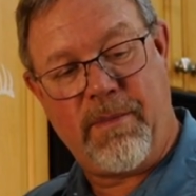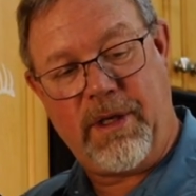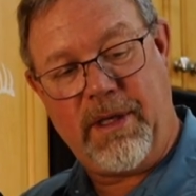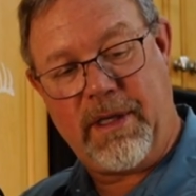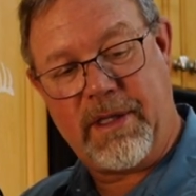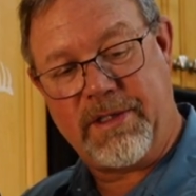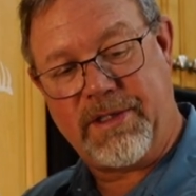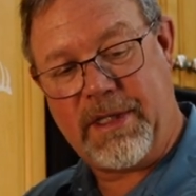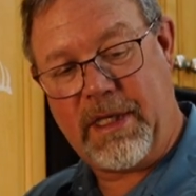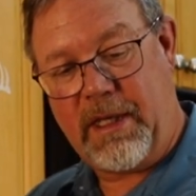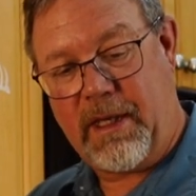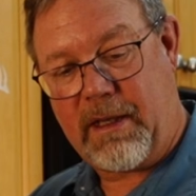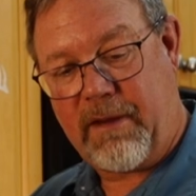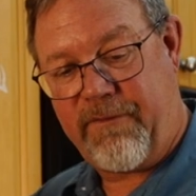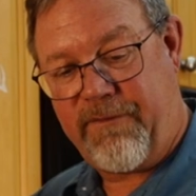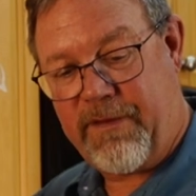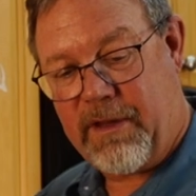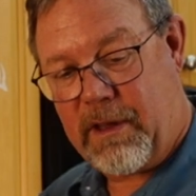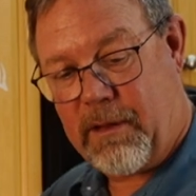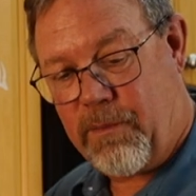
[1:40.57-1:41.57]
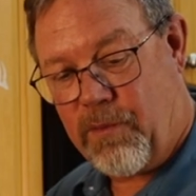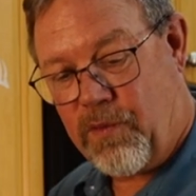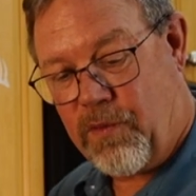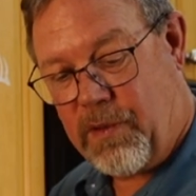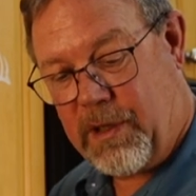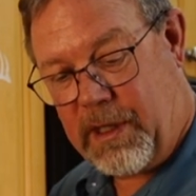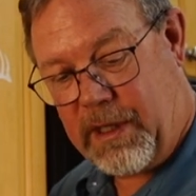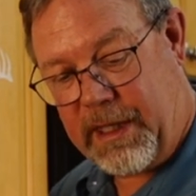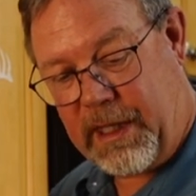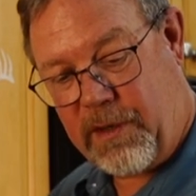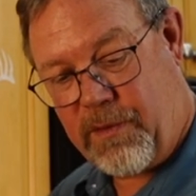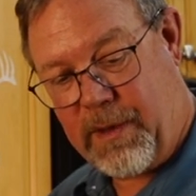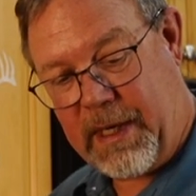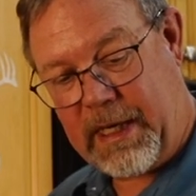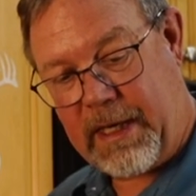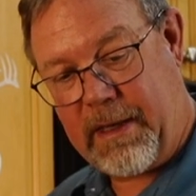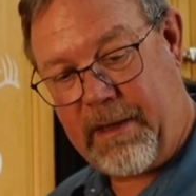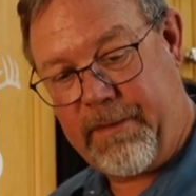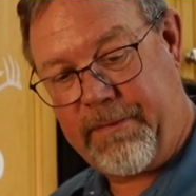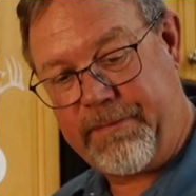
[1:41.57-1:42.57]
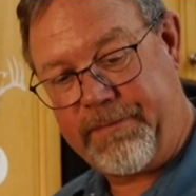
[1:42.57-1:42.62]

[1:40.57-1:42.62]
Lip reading: You can see you can fill them really quick.